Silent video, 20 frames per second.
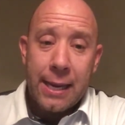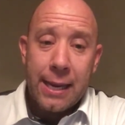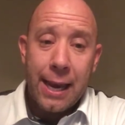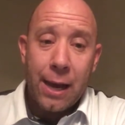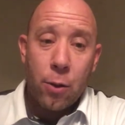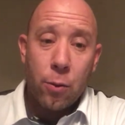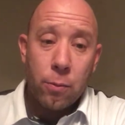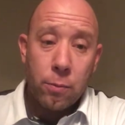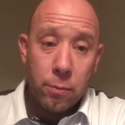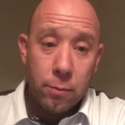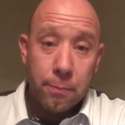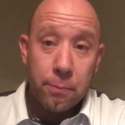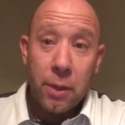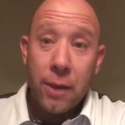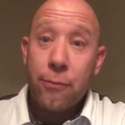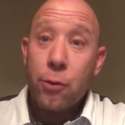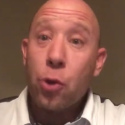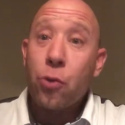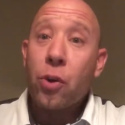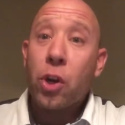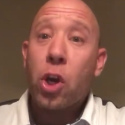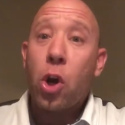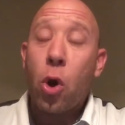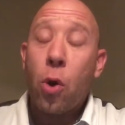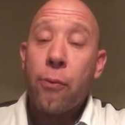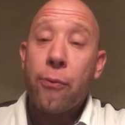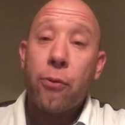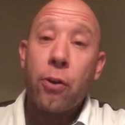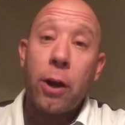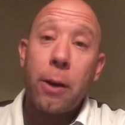Now, if you
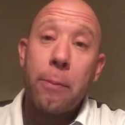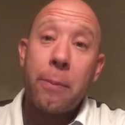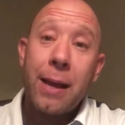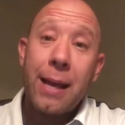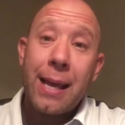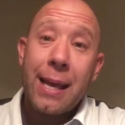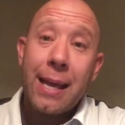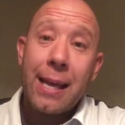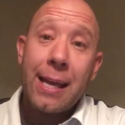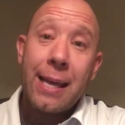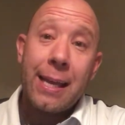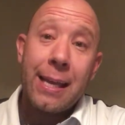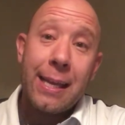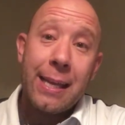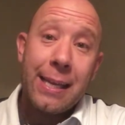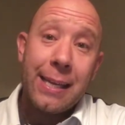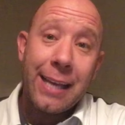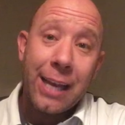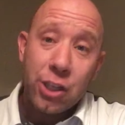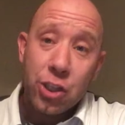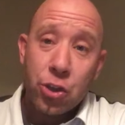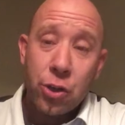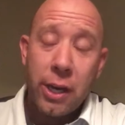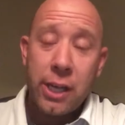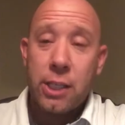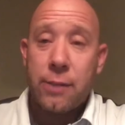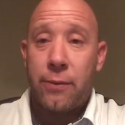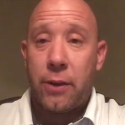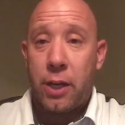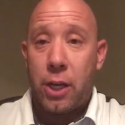recall from
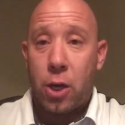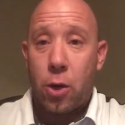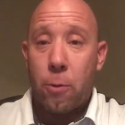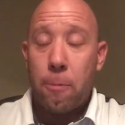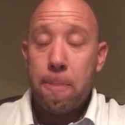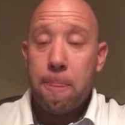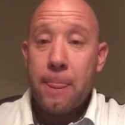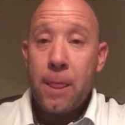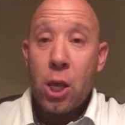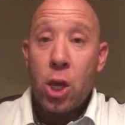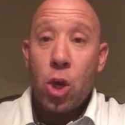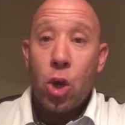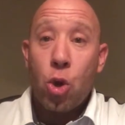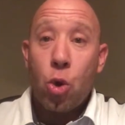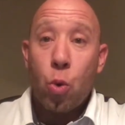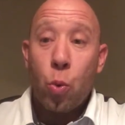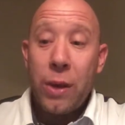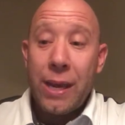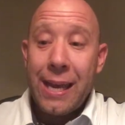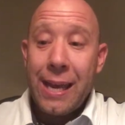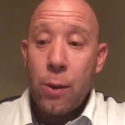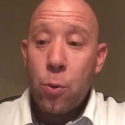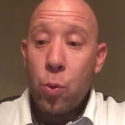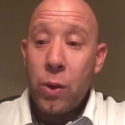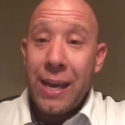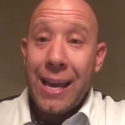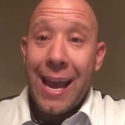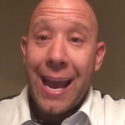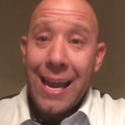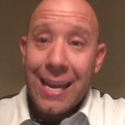yesterday's video,
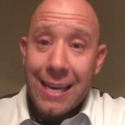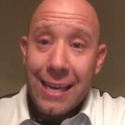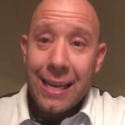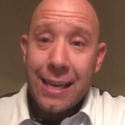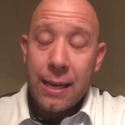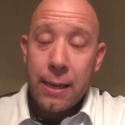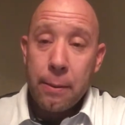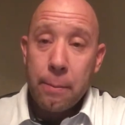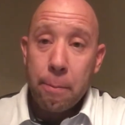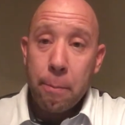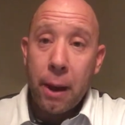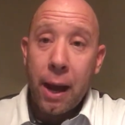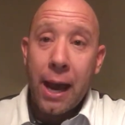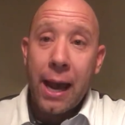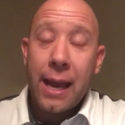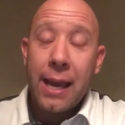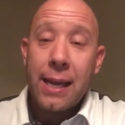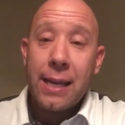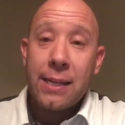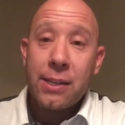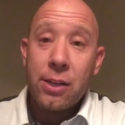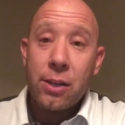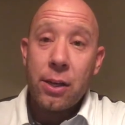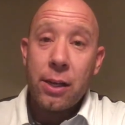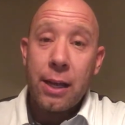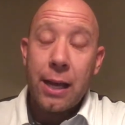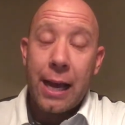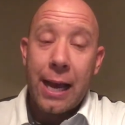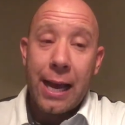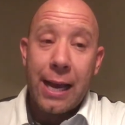we ended by
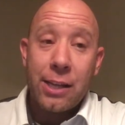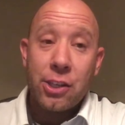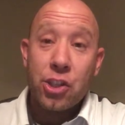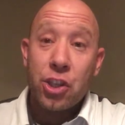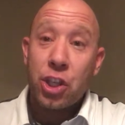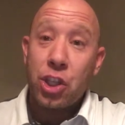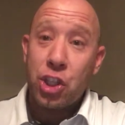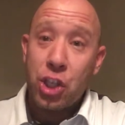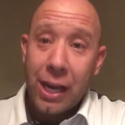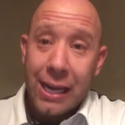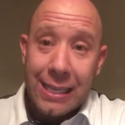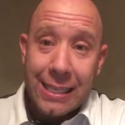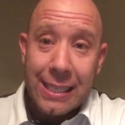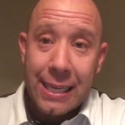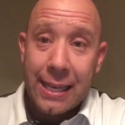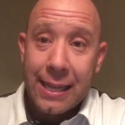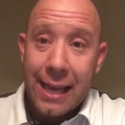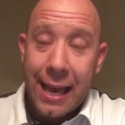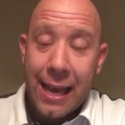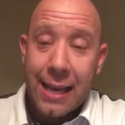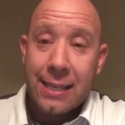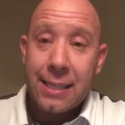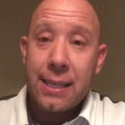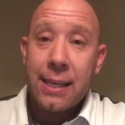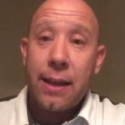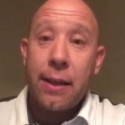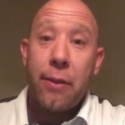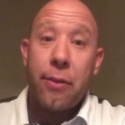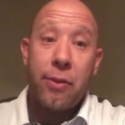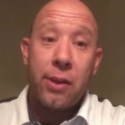suggesting that
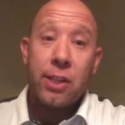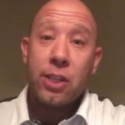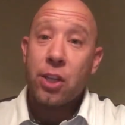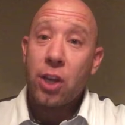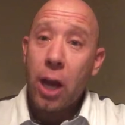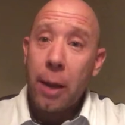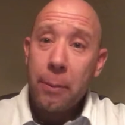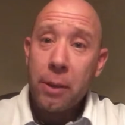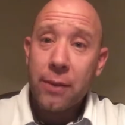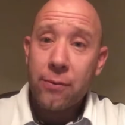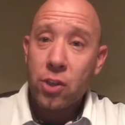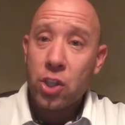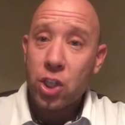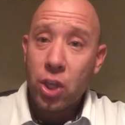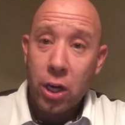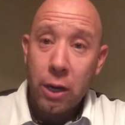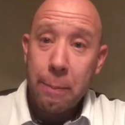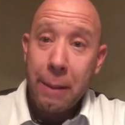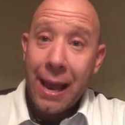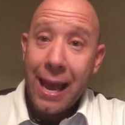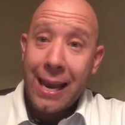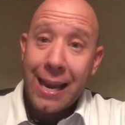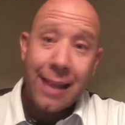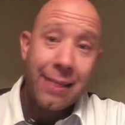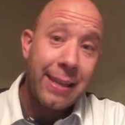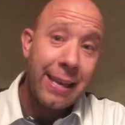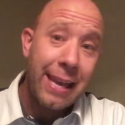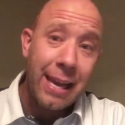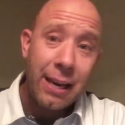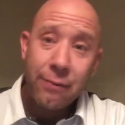this coming of the Son of Man
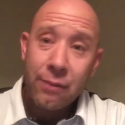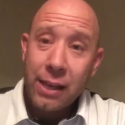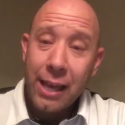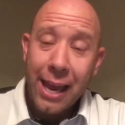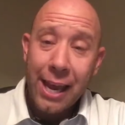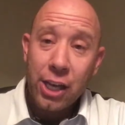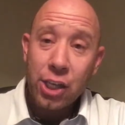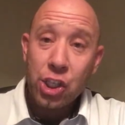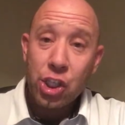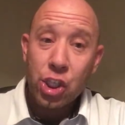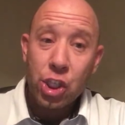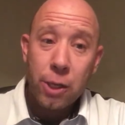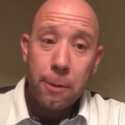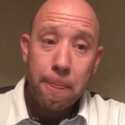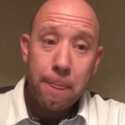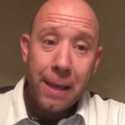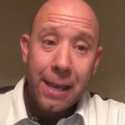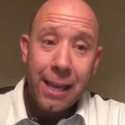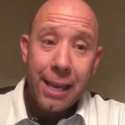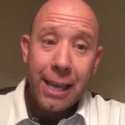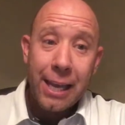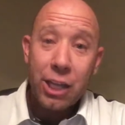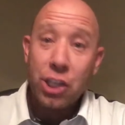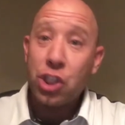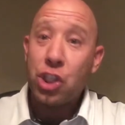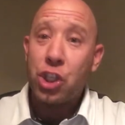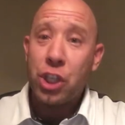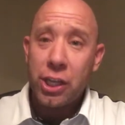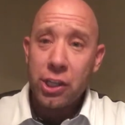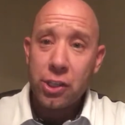at the end of the age
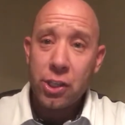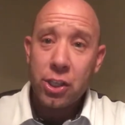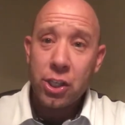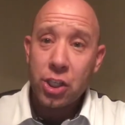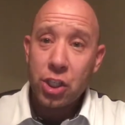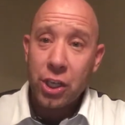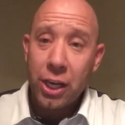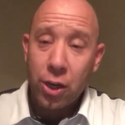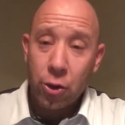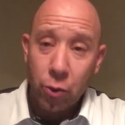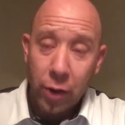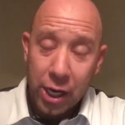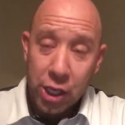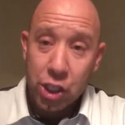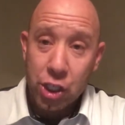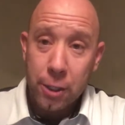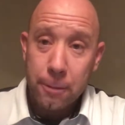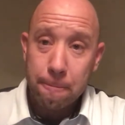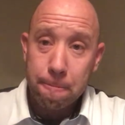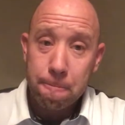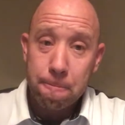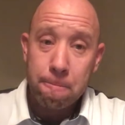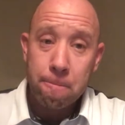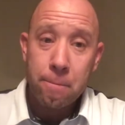in Jesus' generation